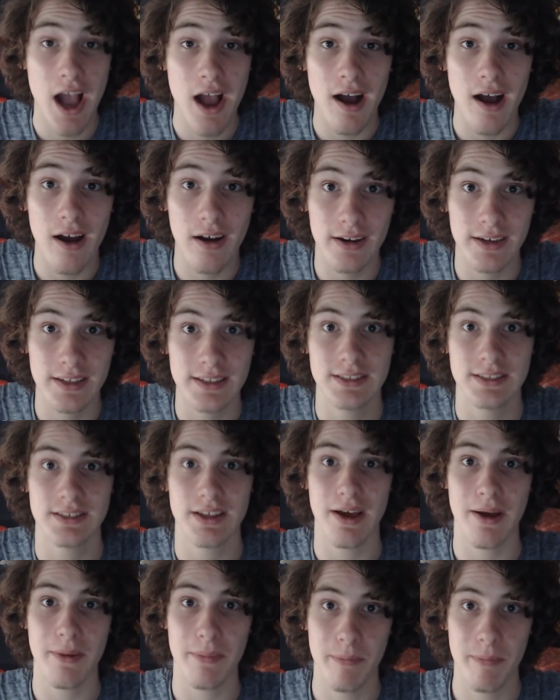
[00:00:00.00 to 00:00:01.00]
honest
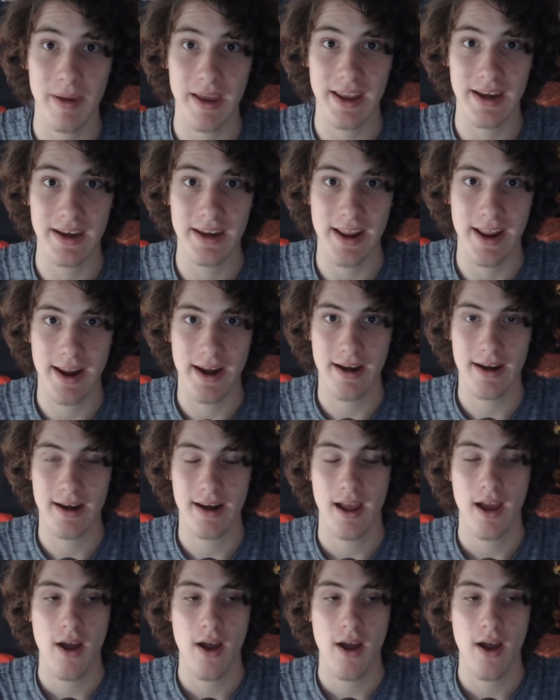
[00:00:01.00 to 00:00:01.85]
opinion,